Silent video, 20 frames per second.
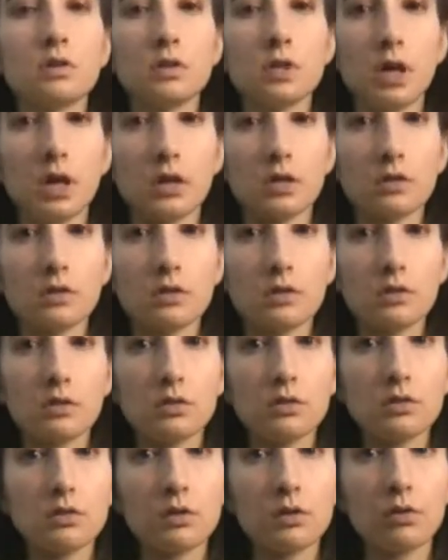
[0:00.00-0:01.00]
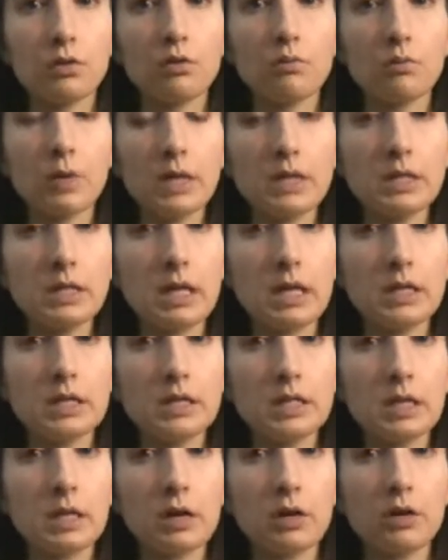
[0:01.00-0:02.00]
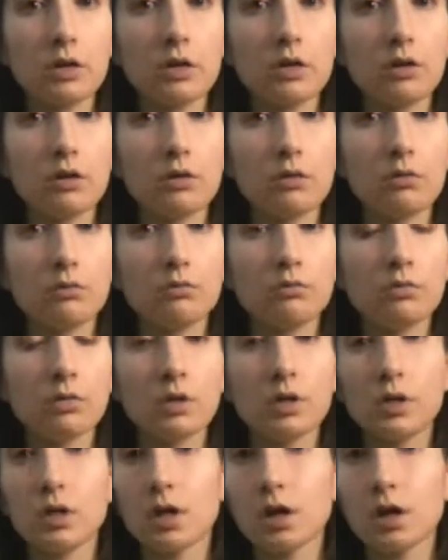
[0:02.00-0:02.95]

yeah. So, best case scenario,